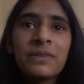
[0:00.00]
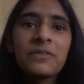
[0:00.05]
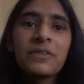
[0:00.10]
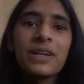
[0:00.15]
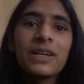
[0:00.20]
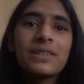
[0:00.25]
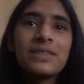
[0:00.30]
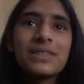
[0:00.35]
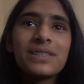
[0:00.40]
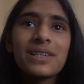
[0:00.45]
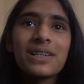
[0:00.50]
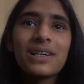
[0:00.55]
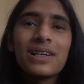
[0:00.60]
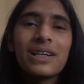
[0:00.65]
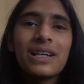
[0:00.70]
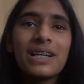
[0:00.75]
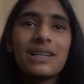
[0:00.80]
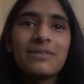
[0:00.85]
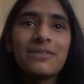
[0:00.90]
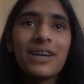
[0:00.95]
friends are
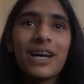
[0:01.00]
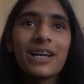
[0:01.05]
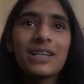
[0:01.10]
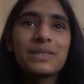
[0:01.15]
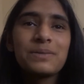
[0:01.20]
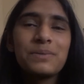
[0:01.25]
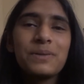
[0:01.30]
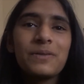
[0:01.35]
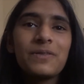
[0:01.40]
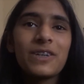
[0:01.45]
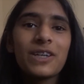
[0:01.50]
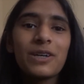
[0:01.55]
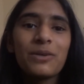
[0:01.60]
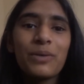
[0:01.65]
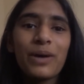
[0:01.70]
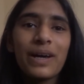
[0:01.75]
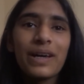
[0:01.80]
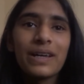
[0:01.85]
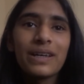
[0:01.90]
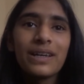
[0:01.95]
in fact moving
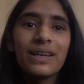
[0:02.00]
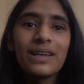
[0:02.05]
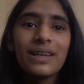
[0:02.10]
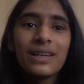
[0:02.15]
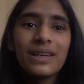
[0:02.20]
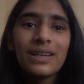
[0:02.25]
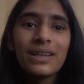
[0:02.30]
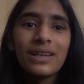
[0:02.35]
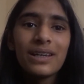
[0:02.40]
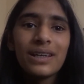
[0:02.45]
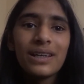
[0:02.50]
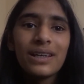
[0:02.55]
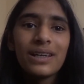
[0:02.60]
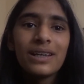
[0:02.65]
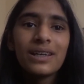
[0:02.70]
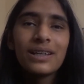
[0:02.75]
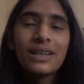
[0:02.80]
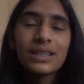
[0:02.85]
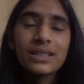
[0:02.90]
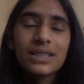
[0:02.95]
away.
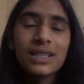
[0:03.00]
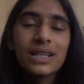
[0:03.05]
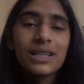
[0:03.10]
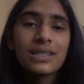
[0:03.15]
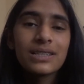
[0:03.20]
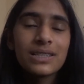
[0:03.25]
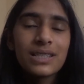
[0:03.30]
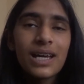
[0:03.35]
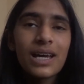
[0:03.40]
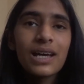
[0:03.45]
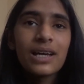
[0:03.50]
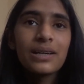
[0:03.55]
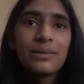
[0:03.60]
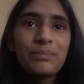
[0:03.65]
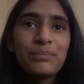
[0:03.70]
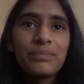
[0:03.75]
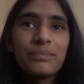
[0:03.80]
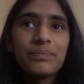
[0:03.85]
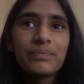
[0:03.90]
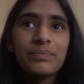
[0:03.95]
It's kind of sad.
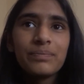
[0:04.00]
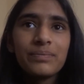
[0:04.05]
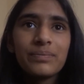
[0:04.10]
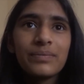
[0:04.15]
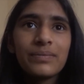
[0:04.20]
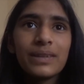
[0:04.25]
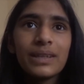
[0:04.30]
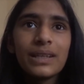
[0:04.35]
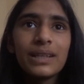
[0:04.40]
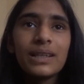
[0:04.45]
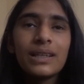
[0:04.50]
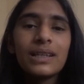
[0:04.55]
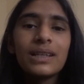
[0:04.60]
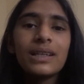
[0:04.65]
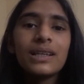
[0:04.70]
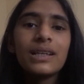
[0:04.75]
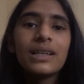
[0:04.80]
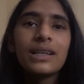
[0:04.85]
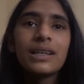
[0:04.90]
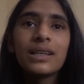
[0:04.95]

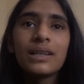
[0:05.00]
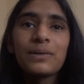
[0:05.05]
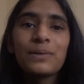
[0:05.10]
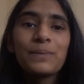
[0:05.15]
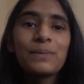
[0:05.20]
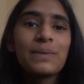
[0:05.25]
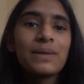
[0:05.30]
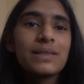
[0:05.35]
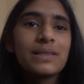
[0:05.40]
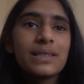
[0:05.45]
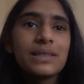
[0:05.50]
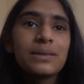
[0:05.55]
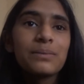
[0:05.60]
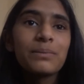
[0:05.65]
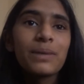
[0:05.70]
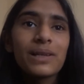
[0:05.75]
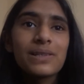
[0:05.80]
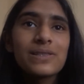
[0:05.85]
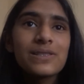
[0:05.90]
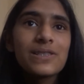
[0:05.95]
And I won't be seeing them
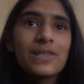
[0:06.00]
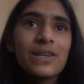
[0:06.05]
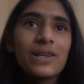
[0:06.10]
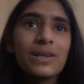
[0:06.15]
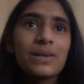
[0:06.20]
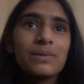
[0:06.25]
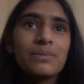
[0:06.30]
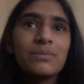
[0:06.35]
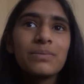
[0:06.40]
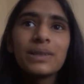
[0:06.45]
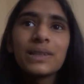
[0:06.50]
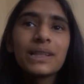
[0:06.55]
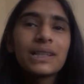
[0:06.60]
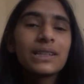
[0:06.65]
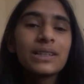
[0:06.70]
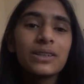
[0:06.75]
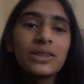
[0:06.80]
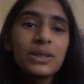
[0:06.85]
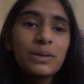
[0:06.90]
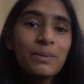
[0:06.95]
next year. But like
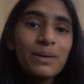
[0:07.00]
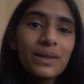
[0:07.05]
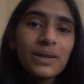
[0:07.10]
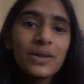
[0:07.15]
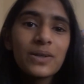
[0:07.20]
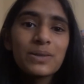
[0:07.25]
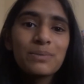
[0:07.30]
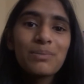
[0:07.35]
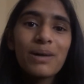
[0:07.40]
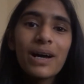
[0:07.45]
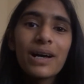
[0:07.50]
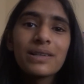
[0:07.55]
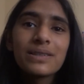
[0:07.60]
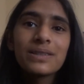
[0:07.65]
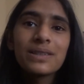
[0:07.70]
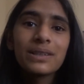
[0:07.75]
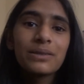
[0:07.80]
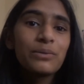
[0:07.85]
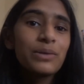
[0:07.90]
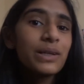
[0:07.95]
they're gonna be close by,
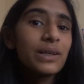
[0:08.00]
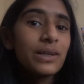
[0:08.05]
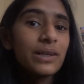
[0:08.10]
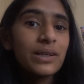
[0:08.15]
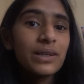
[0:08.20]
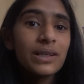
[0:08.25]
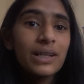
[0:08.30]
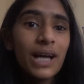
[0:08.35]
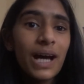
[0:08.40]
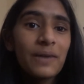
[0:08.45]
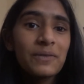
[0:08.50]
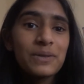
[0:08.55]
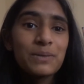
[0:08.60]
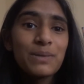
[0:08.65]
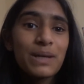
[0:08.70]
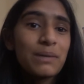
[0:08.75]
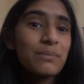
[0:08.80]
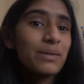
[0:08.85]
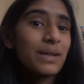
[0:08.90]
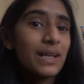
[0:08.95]
so like we're gonna have to
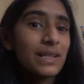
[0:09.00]
make